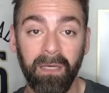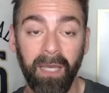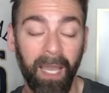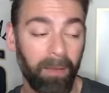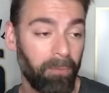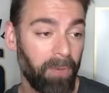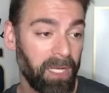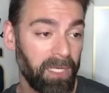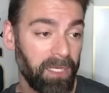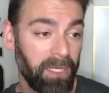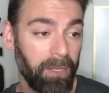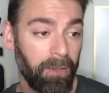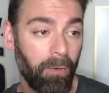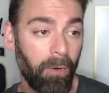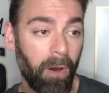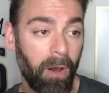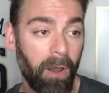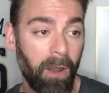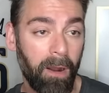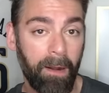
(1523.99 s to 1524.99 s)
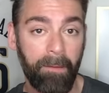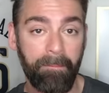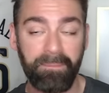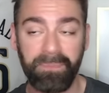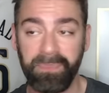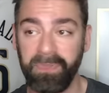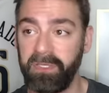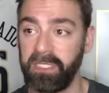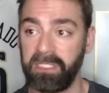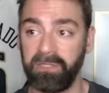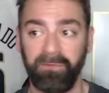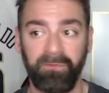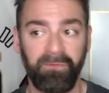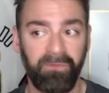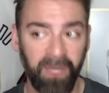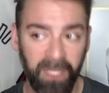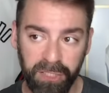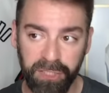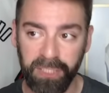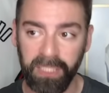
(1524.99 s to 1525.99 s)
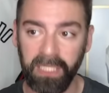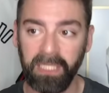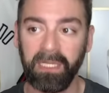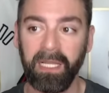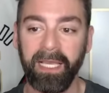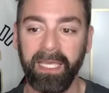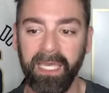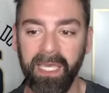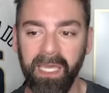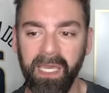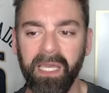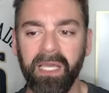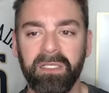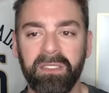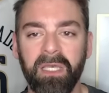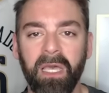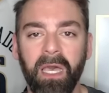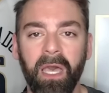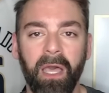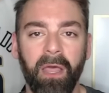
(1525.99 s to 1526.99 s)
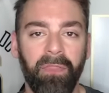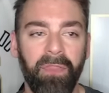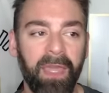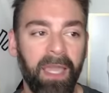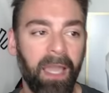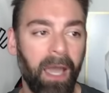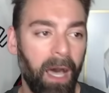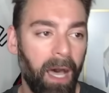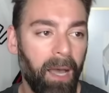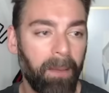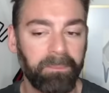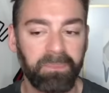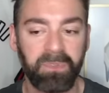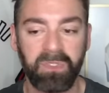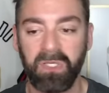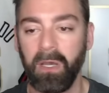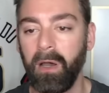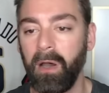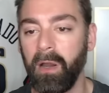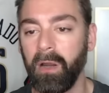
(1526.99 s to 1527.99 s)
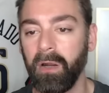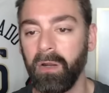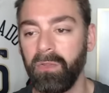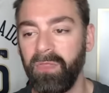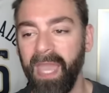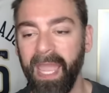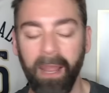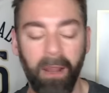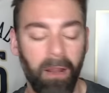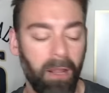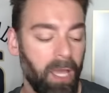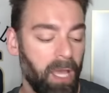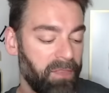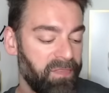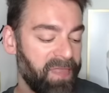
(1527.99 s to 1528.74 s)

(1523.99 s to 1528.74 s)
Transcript: And when you are just finishing like he is, the ups are there.